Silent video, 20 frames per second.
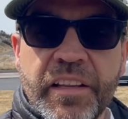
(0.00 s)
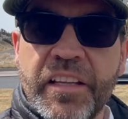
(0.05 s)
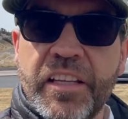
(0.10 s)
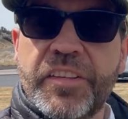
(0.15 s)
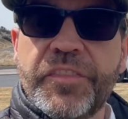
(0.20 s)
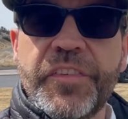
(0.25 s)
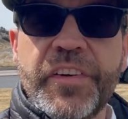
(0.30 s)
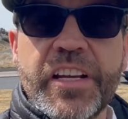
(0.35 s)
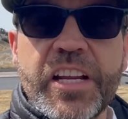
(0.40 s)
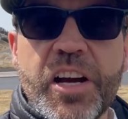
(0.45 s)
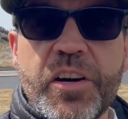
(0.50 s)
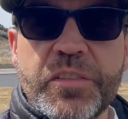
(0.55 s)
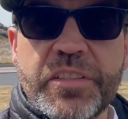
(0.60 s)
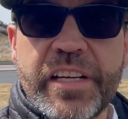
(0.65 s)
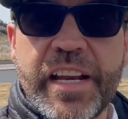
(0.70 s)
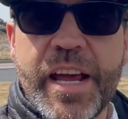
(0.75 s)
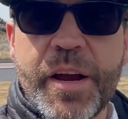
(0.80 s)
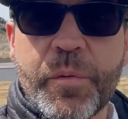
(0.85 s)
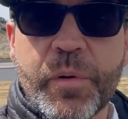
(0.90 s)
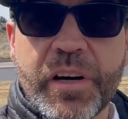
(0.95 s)
In this video
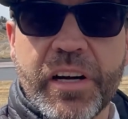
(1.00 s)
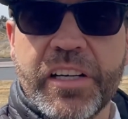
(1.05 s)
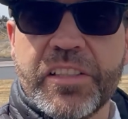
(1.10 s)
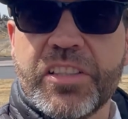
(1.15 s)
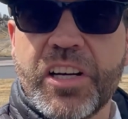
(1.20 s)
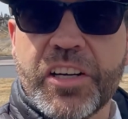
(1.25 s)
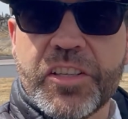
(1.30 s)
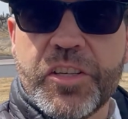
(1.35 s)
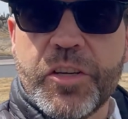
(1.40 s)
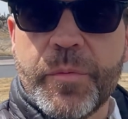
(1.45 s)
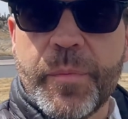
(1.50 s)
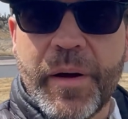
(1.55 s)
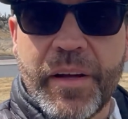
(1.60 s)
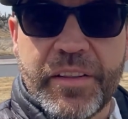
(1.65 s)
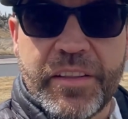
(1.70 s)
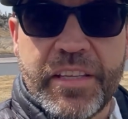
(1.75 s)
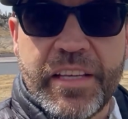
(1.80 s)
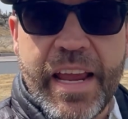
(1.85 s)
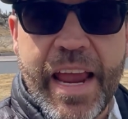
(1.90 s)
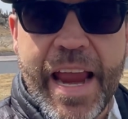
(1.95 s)
today, we're going to talk to you
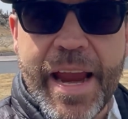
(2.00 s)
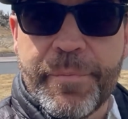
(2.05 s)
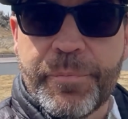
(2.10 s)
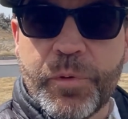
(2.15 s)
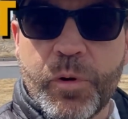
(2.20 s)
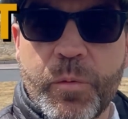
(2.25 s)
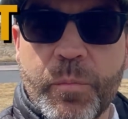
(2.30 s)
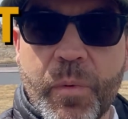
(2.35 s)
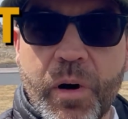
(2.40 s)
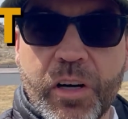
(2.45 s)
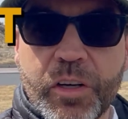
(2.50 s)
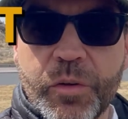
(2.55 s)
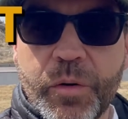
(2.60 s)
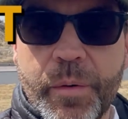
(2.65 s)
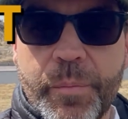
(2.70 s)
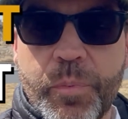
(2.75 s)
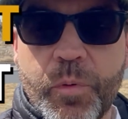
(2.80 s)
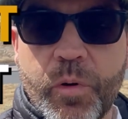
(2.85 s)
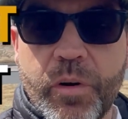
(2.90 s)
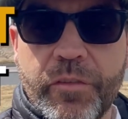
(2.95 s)
about the April market
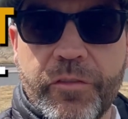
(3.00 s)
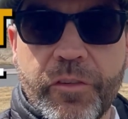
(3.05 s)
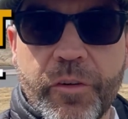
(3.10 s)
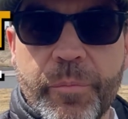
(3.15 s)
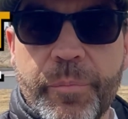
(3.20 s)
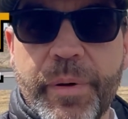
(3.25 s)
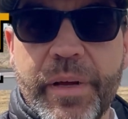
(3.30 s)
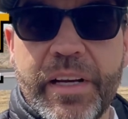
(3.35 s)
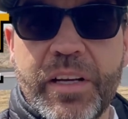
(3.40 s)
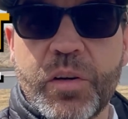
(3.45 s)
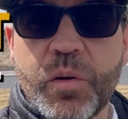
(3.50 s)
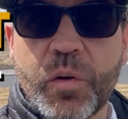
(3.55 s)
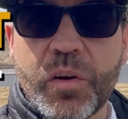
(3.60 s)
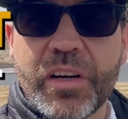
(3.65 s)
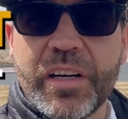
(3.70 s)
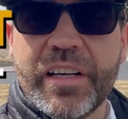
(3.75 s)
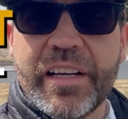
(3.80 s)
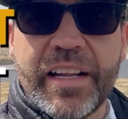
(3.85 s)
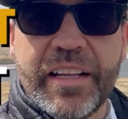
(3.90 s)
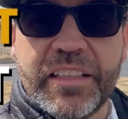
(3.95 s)
report for Bend,
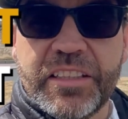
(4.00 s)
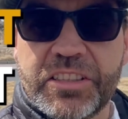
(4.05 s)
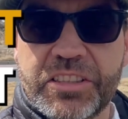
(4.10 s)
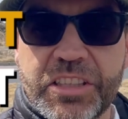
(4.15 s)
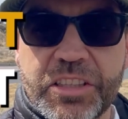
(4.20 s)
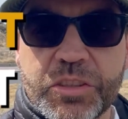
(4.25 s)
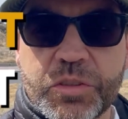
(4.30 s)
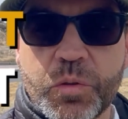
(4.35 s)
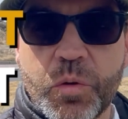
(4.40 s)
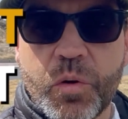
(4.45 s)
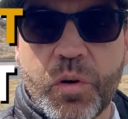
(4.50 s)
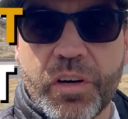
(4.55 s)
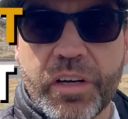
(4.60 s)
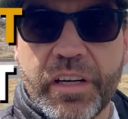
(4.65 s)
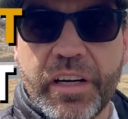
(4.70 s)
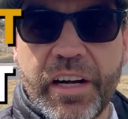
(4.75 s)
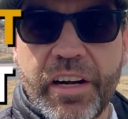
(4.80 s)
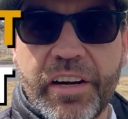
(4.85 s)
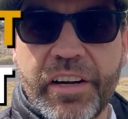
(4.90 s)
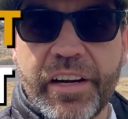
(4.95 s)
Oregon and the Central
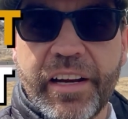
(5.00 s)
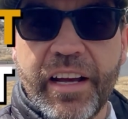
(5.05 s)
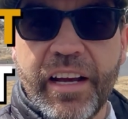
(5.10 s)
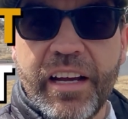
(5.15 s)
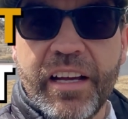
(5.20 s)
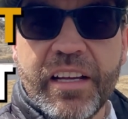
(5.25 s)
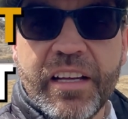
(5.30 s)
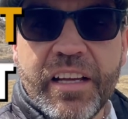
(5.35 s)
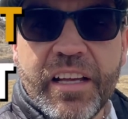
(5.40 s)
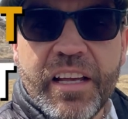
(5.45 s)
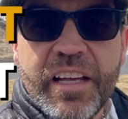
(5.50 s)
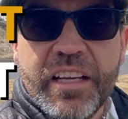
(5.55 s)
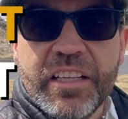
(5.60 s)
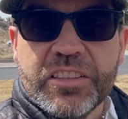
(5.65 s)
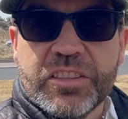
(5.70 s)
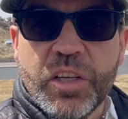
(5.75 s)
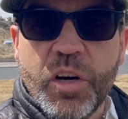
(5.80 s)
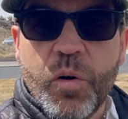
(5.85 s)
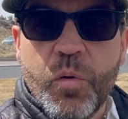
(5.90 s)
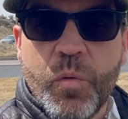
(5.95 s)
Oregon area.
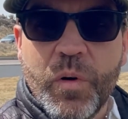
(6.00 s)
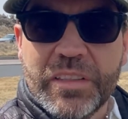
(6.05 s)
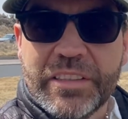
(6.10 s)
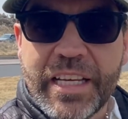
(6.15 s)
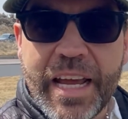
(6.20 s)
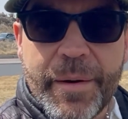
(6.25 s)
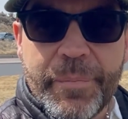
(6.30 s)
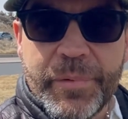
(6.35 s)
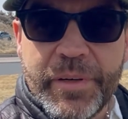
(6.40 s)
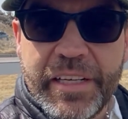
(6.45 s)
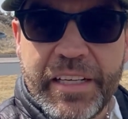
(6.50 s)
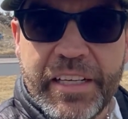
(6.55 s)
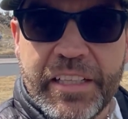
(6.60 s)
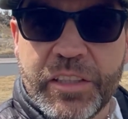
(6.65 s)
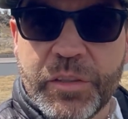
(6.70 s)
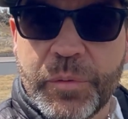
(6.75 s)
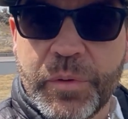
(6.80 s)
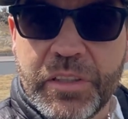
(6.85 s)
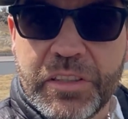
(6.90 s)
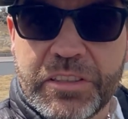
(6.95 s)
So what's happening in
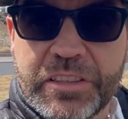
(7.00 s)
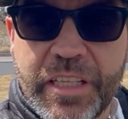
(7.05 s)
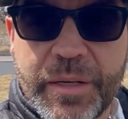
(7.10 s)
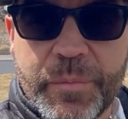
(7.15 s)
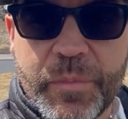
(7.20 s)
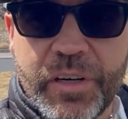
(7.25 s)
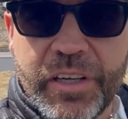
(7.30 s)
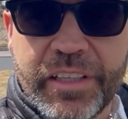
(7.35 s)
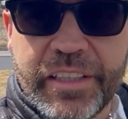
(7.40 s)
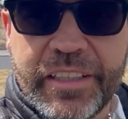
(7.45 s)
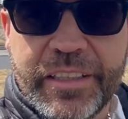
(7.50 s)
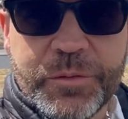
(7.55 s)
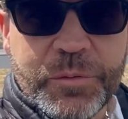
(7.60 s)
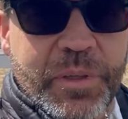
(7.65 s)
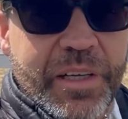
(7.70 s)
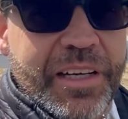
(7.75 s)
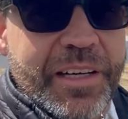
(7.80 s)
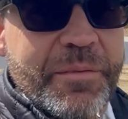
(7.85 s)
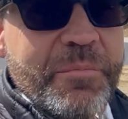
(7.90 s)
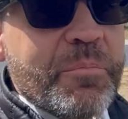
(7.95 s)
the real estate market?
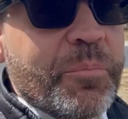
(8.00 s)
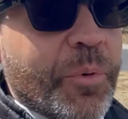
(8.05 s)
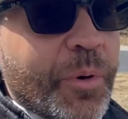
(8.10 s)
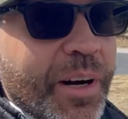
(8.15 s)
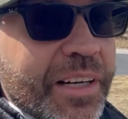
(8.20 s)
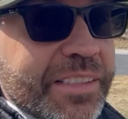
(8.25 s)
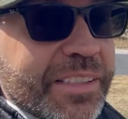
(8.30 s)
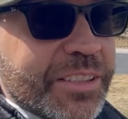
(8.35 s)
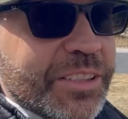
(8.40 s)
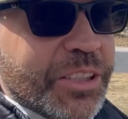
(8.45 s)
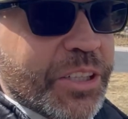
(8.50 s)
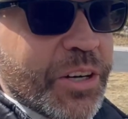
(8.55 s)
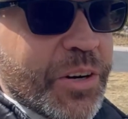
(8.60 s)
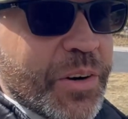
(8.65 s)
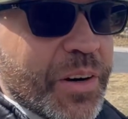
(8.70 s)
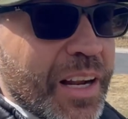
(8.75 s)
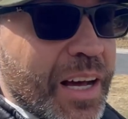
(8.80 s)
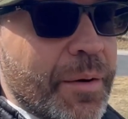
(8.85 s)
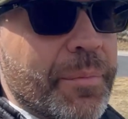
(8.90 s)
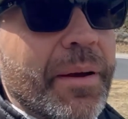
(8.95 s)
Well, prices are
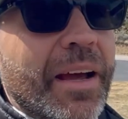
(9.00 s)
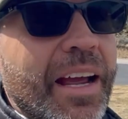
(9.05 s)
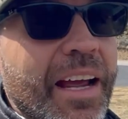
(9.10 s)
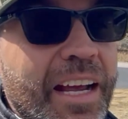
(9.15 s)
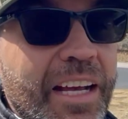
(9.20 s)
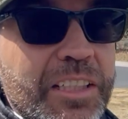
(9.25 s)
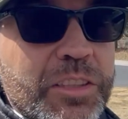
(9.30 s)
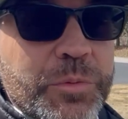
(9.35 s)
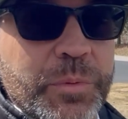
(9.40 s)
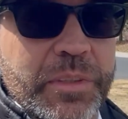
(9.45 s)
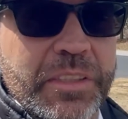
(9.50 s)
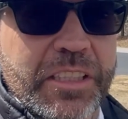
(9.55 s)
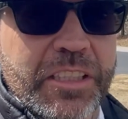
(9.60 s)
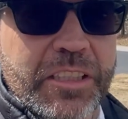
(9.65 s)
going up as we